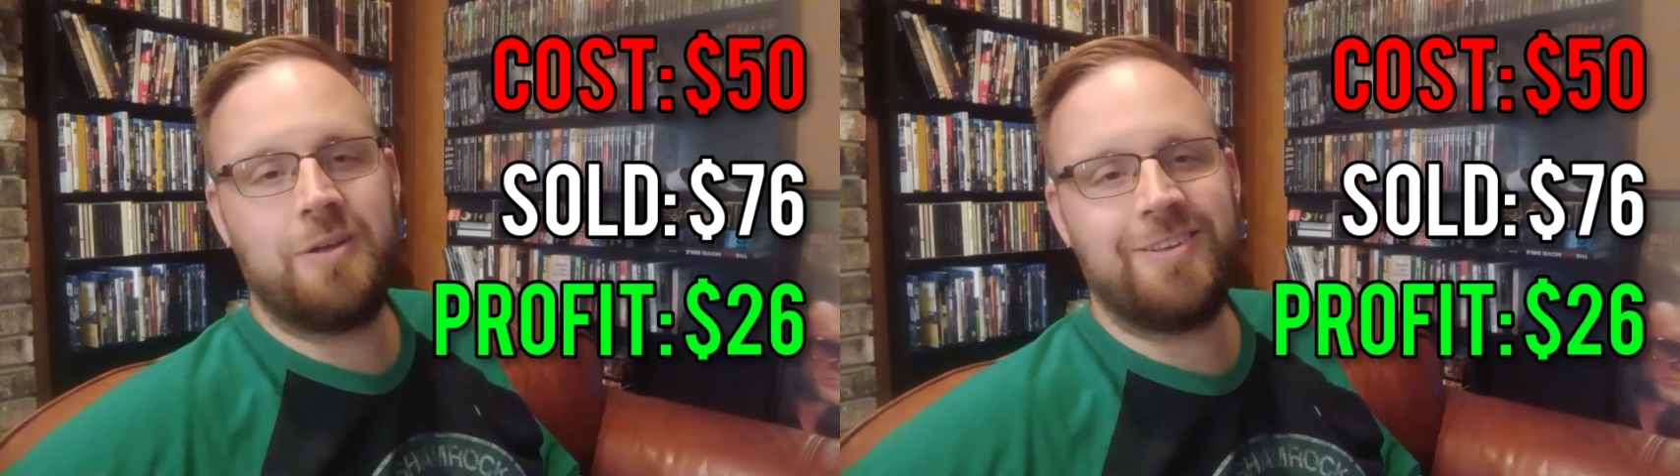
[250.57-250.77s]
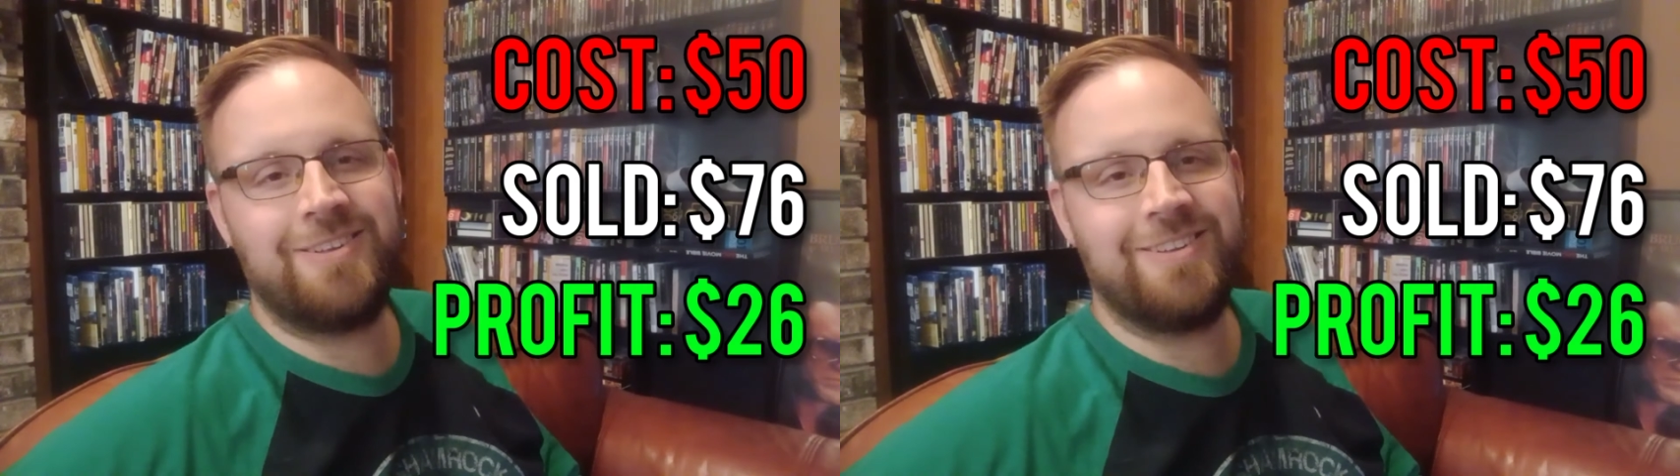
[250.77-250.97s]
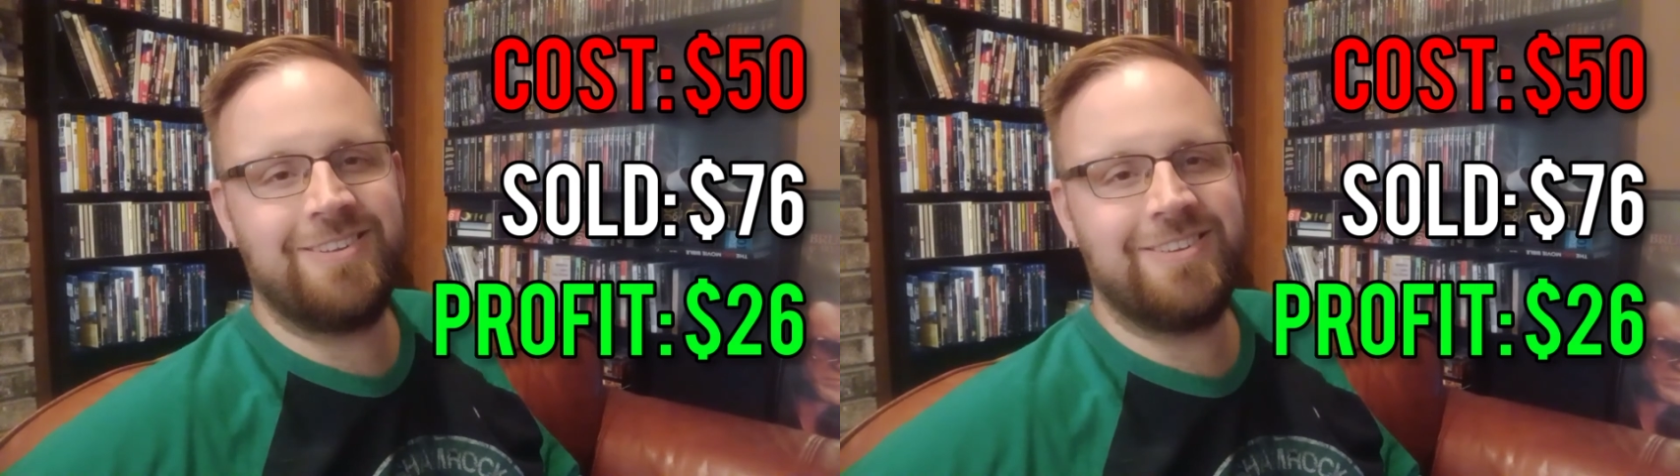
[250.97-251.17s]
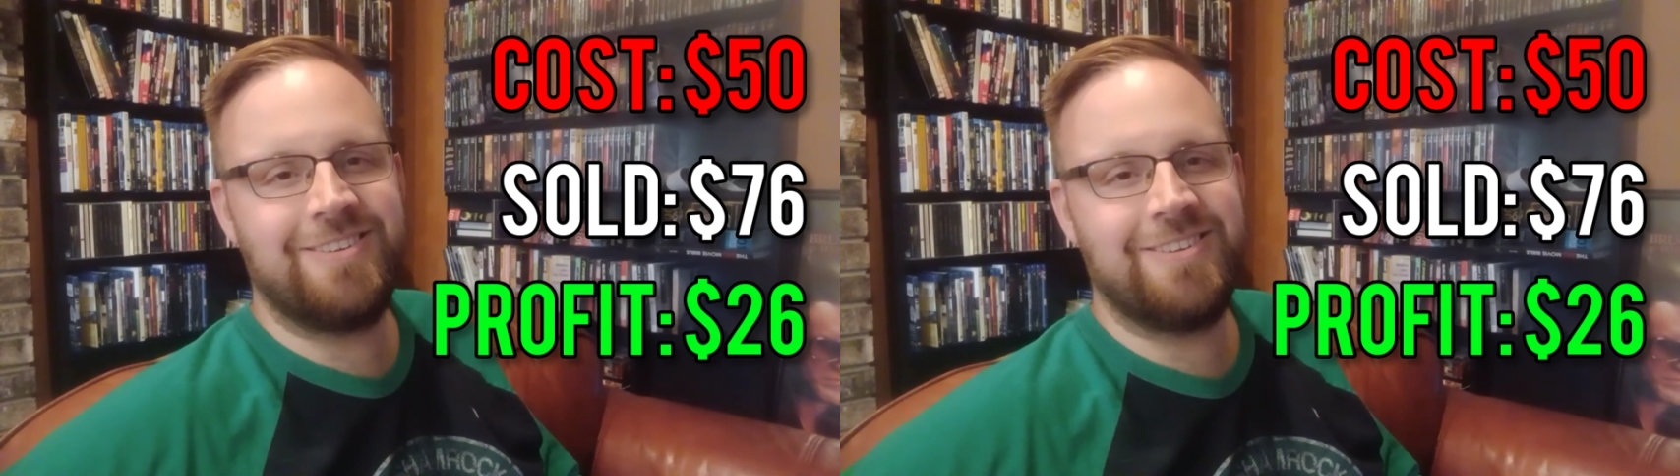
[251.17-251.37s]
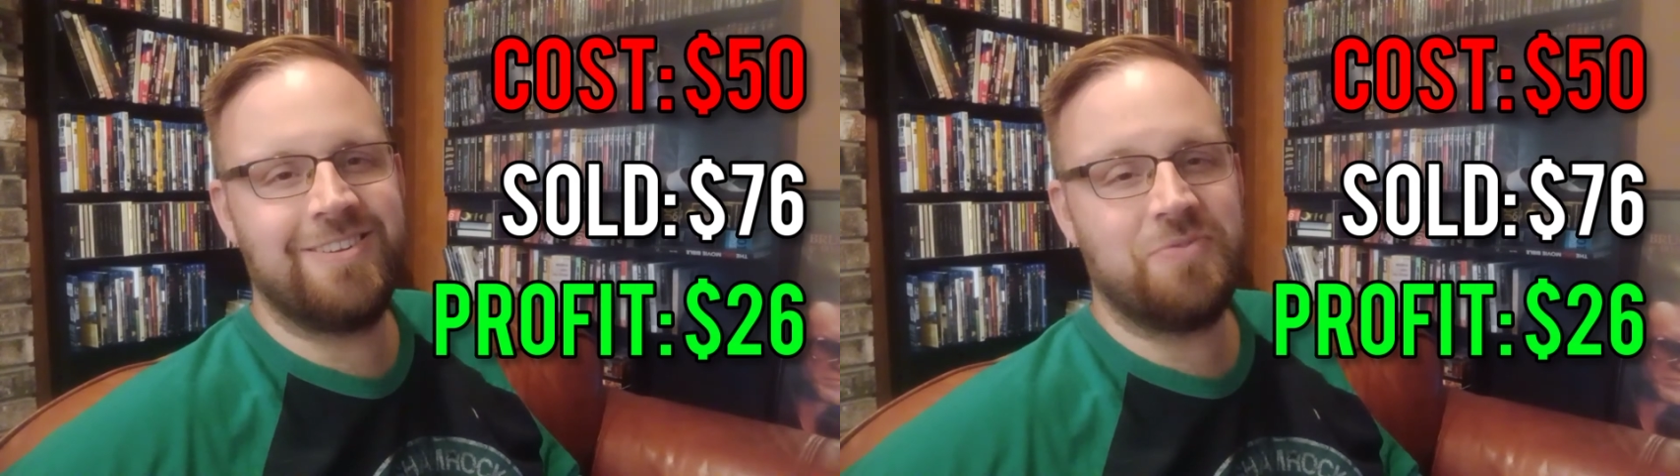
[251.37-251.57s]

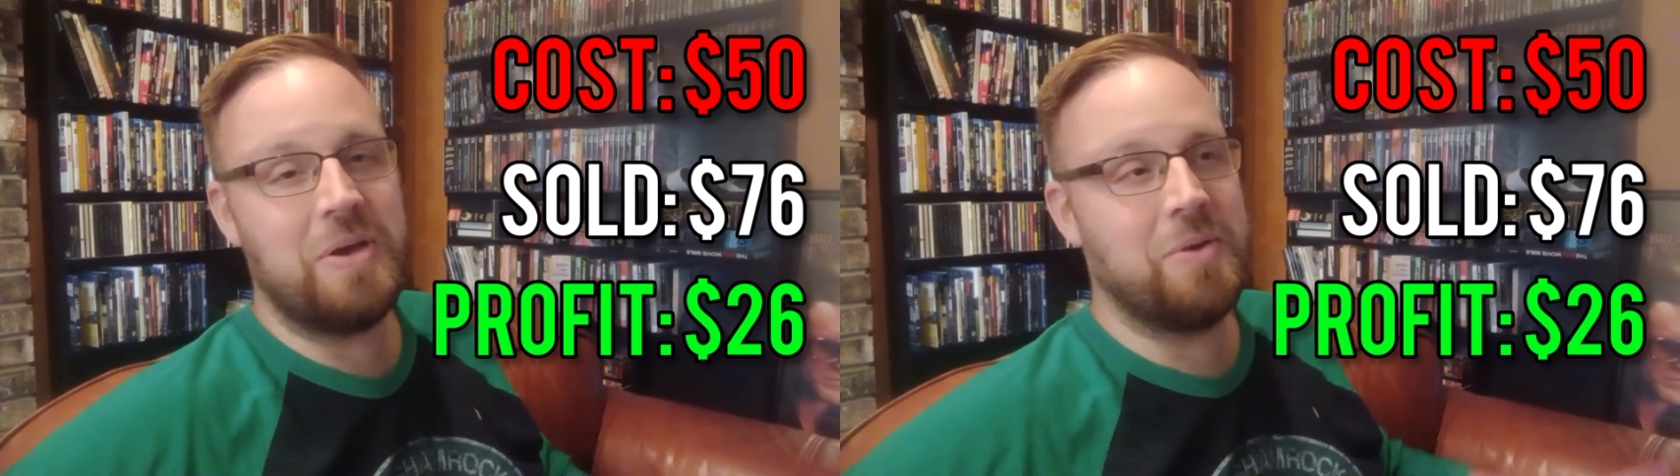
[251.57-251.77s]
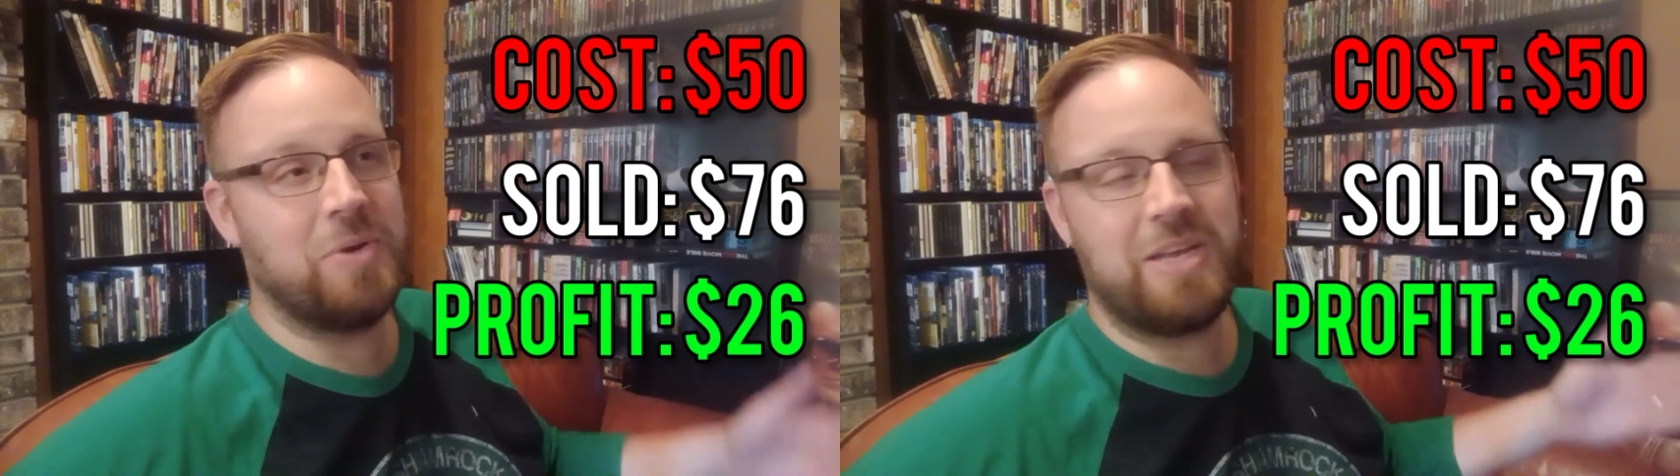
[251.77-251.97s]
if I would